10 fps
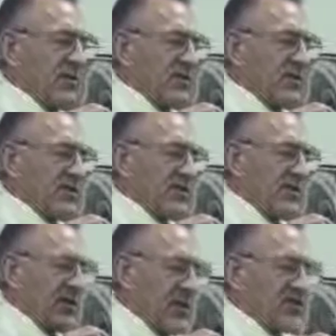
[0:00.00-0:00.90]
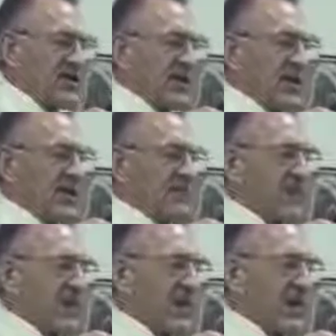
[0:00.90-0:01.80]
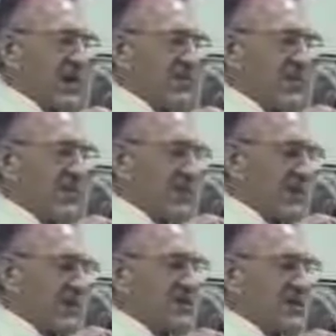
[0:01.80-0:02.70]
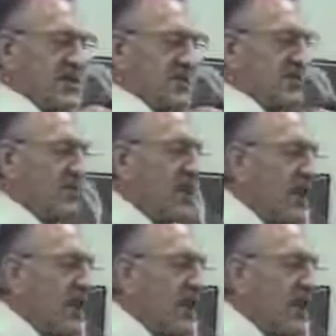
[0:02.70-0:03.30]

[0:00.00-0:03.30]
We believe there's nothing else to take. We believe that this is it. So